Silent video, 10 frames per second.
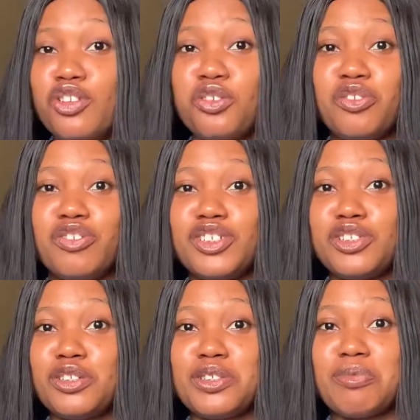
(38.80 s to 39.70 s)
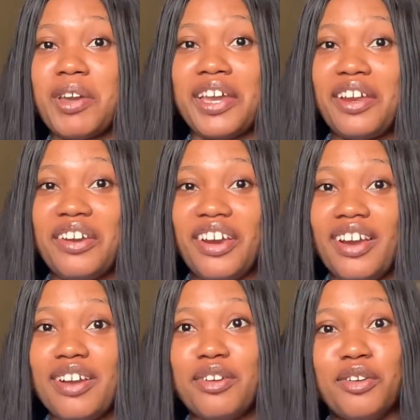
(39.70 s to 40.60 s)
don't know if it's just my
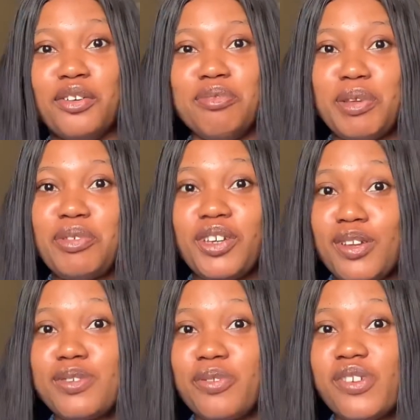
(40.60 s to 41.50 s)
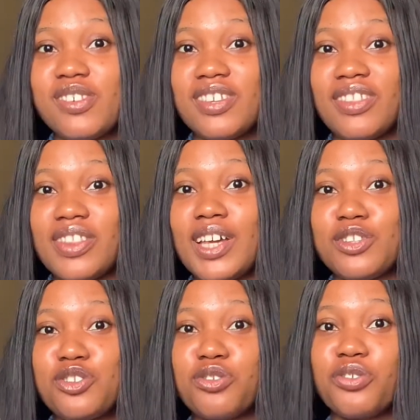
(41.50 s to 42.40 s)
area or maybe you're experiencing
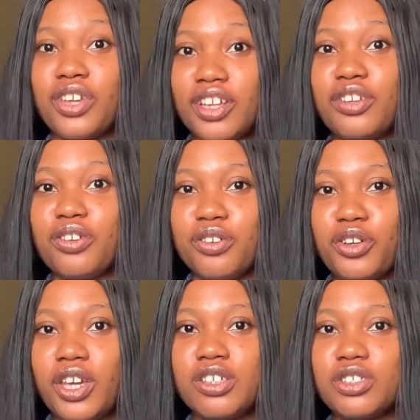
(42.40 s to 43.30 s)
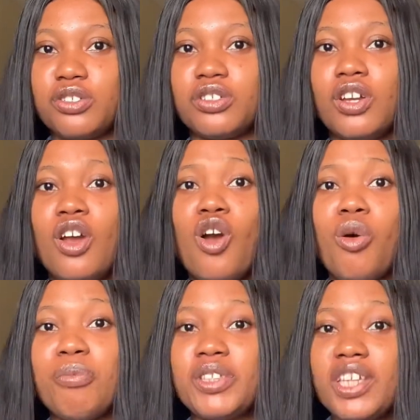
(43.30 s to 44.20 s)
that too in your location,
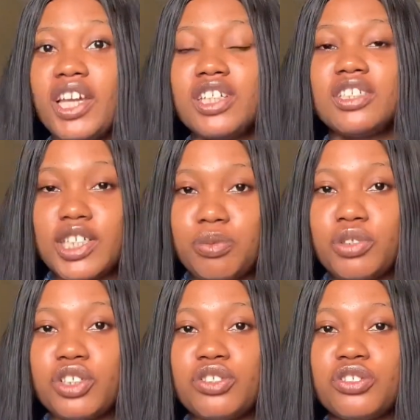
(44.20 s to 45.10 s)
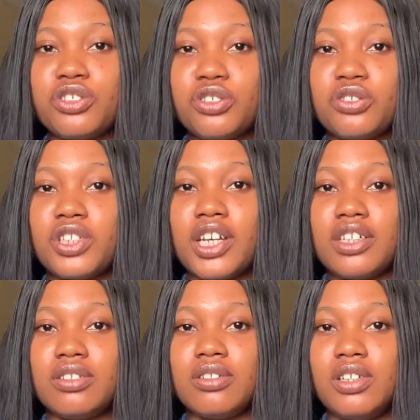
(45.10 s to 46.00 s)
but then exposure to the sun
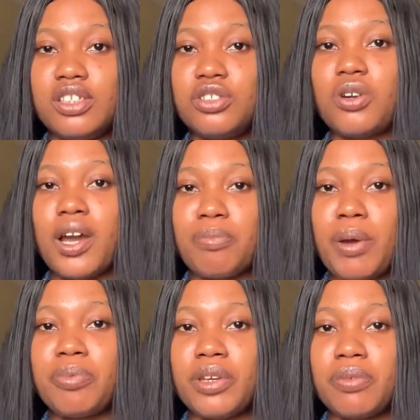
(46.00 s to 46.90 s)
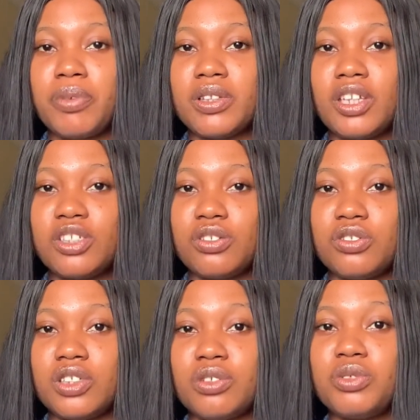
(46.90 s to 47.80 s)
can lead to
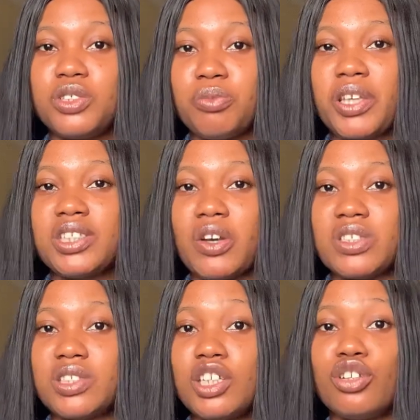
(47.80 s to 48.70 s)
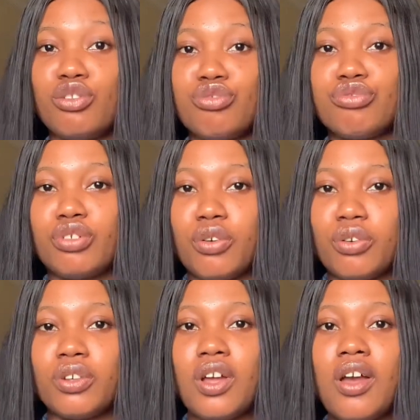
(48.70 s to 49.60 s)
hyperpigmentation, which makes our skin look
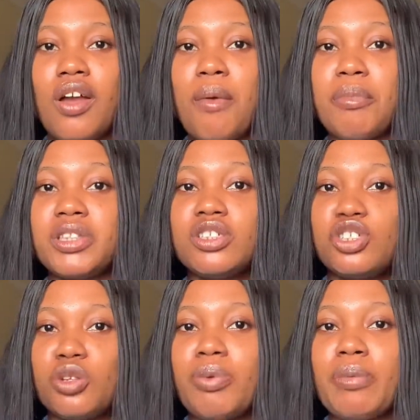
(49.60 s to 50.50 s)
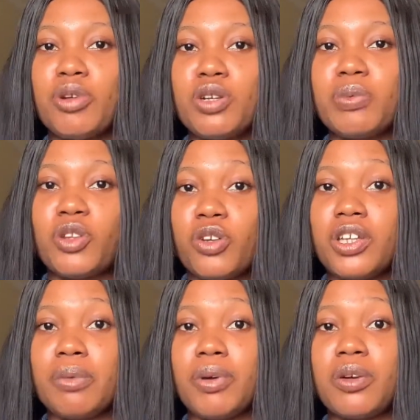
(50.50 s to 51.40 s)
dull. But this soap I'm going to be
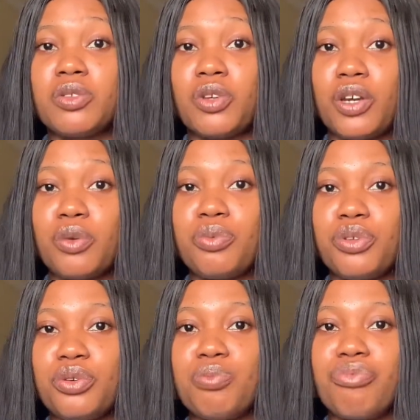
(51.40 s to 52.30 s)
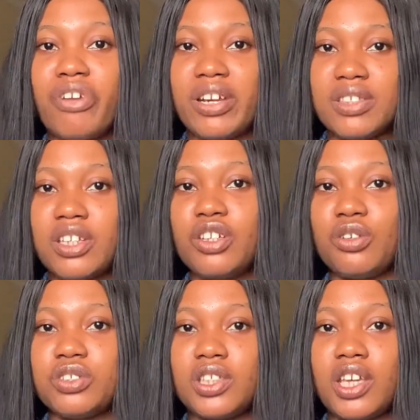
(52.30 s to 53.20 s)
talking about will help you brighten
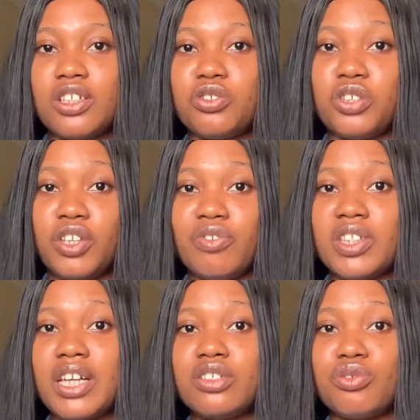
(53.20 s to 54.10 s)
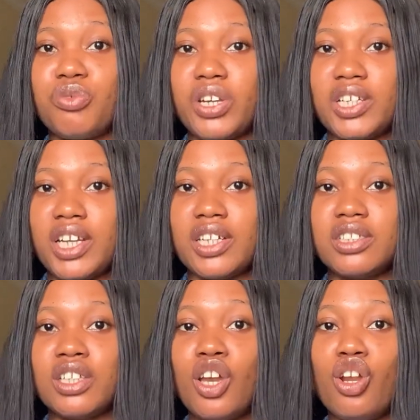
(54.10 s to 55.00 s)
your skin to give you that
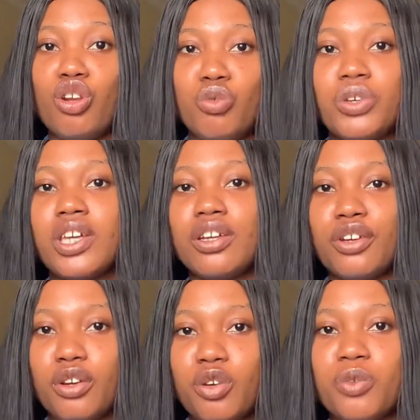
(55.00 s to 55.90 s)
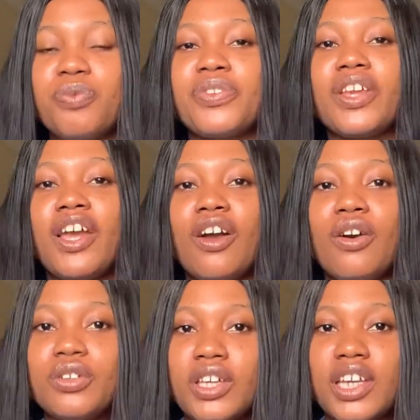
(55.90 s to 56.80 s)
radiant looking glow.
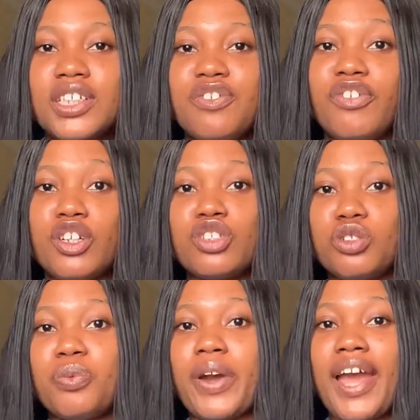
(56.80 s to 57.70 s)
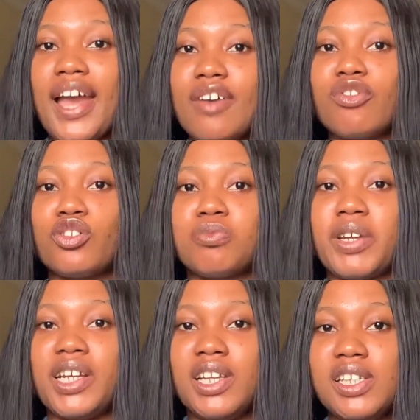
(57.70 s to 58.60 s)
Okay, the first soap I have on
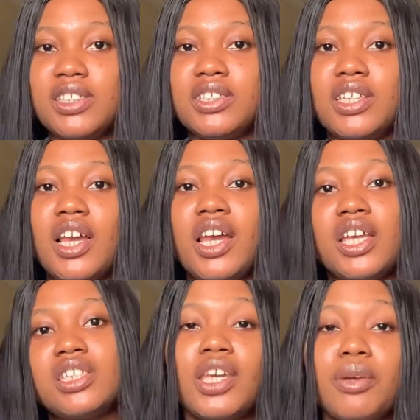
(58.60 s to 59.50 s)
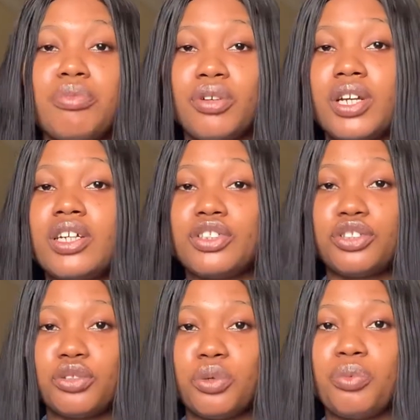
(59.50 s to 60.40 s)
my list is K Brother
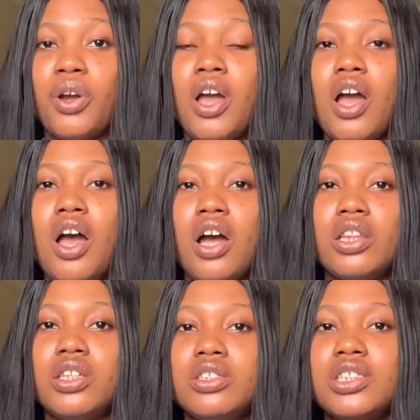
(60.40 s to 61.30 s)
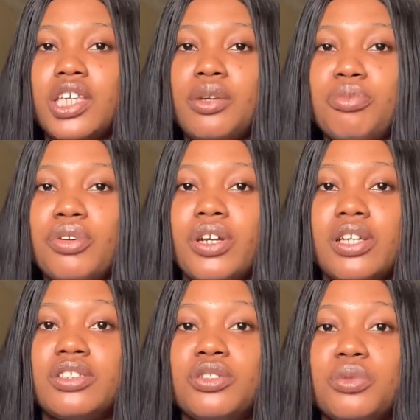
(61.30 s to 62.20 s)
soap. This K
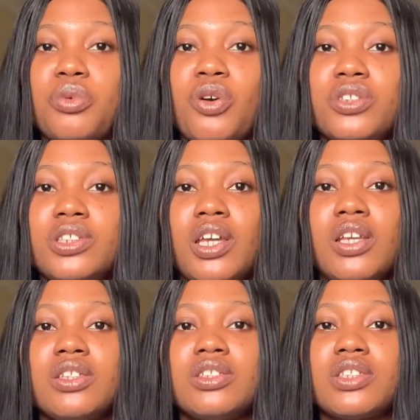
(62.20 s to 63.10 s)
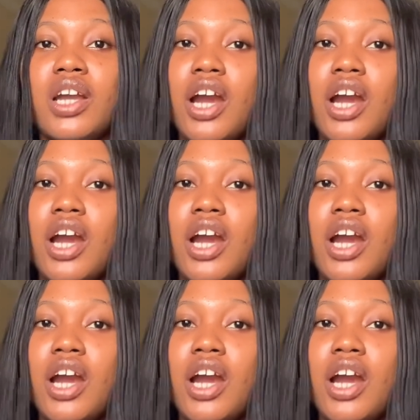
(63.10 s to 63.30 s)
Brother soap contains